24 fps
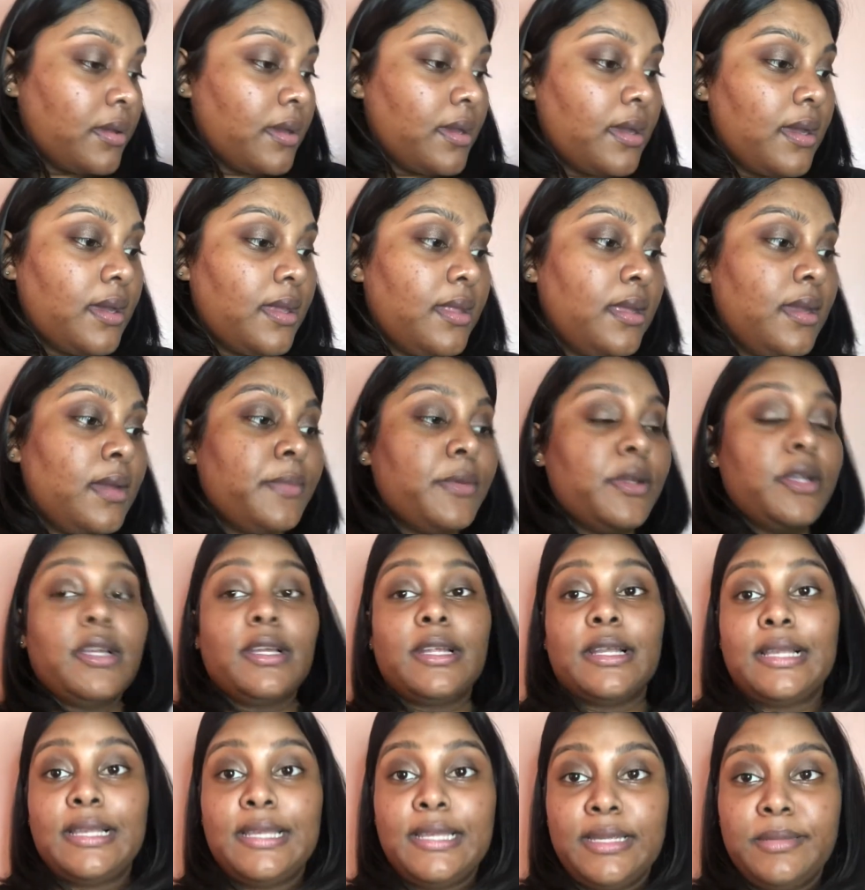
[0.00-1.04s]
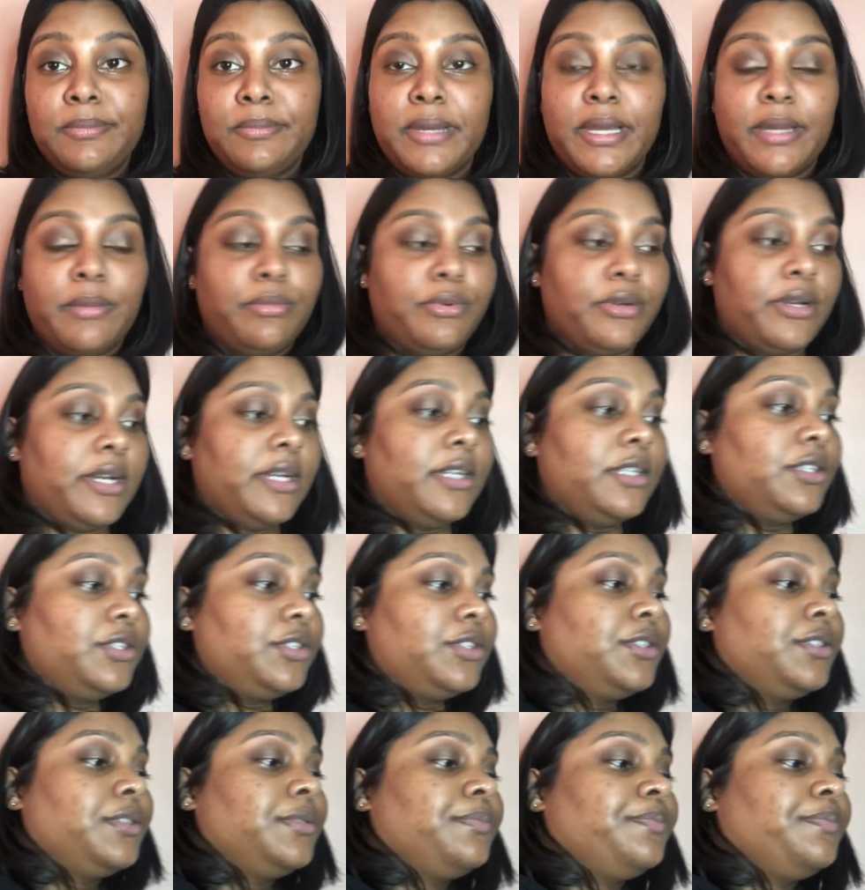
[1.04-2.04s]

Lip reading: And then I'm gonna clean my brush,